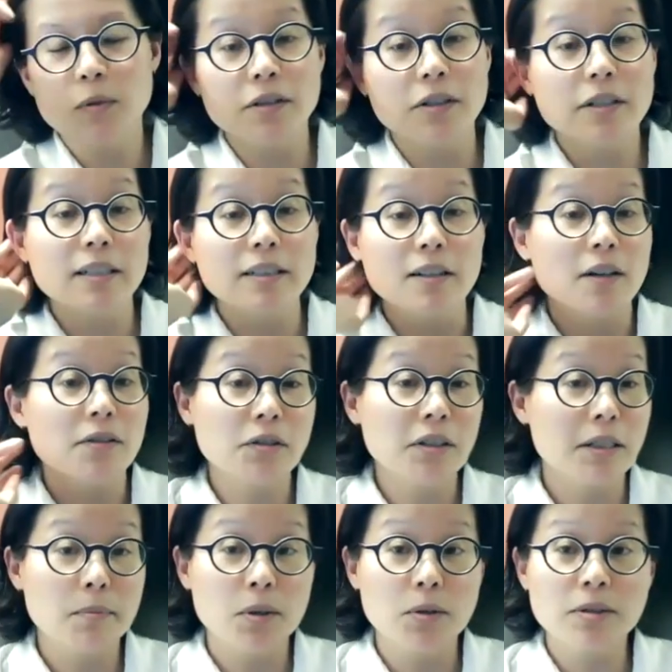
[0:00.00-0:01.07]
Well, you can also
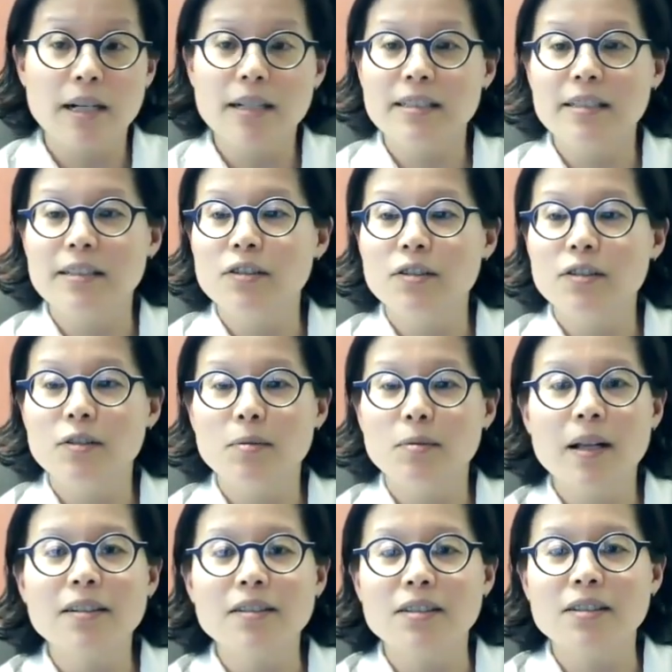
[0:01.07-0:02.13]
get Botox in your
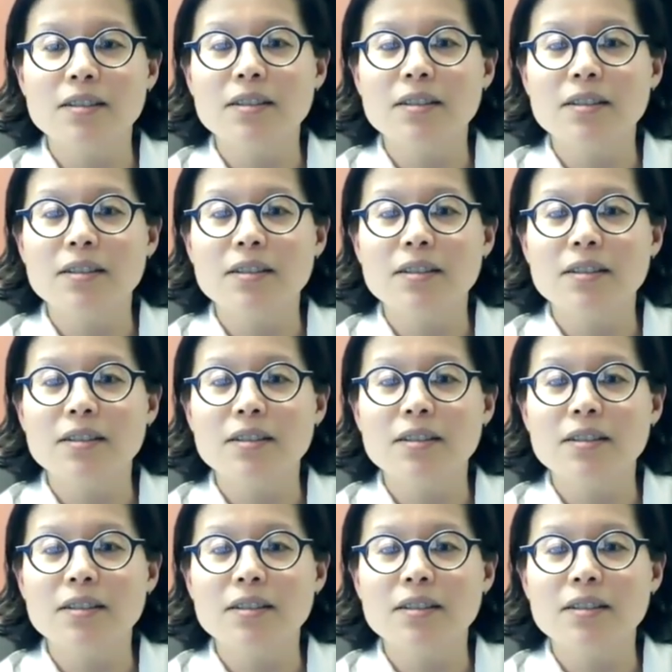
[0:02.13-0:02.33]
bladder.